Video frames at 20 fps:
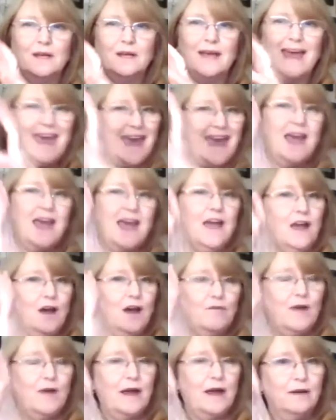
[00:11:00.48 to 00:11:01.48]
air
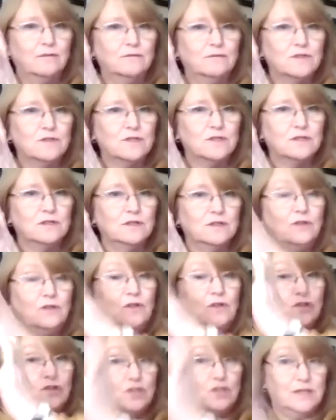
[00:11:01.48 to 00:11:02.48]
around
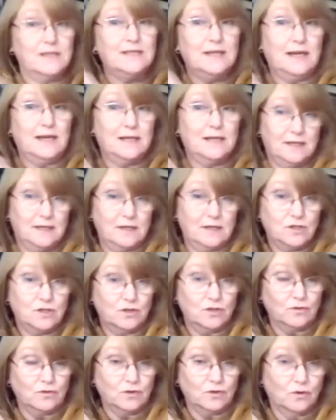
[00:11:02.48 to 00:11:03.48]
your GCSE
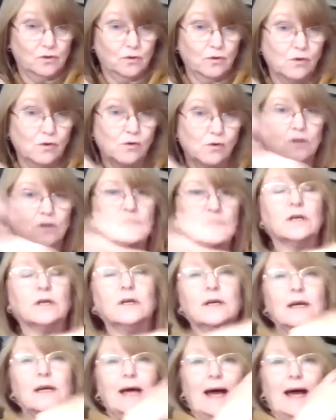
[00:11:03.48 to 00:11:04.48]
student cohort,
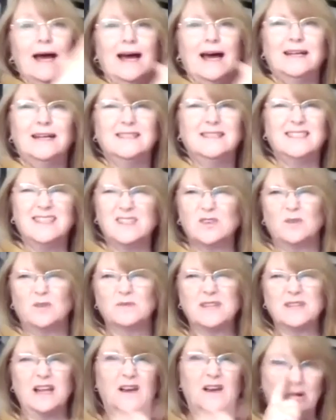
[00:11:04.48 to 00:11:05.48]
and it's
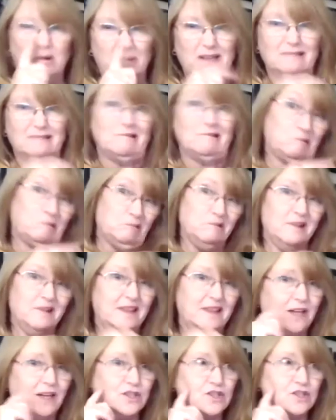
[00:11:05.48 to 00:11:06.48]
almost like
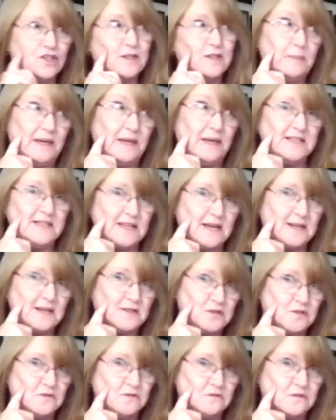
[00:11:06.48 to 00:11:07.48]
they are just the BTEC
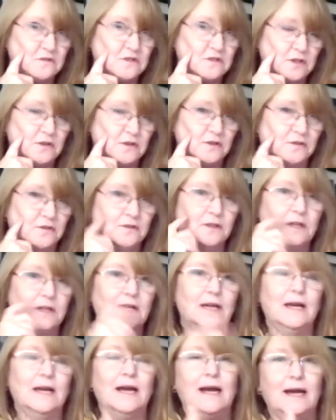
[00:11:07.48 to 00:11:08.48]
students, you know,
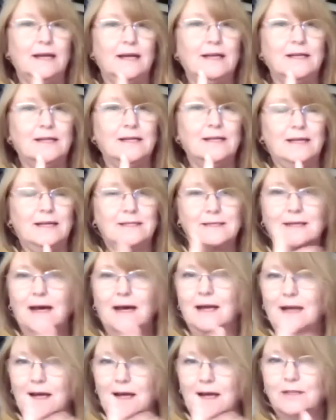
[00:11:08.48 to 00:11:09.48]
and it, it's
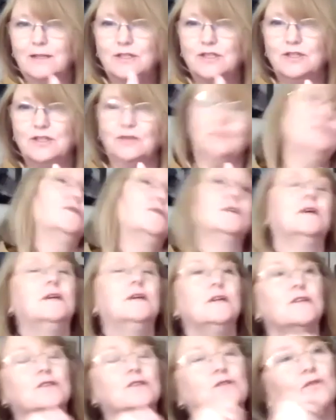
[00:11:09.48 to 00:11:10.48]
that attitude.
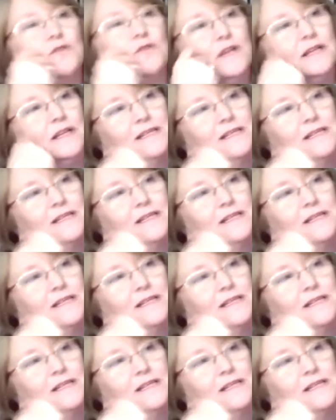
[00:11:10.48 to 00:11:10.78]
So this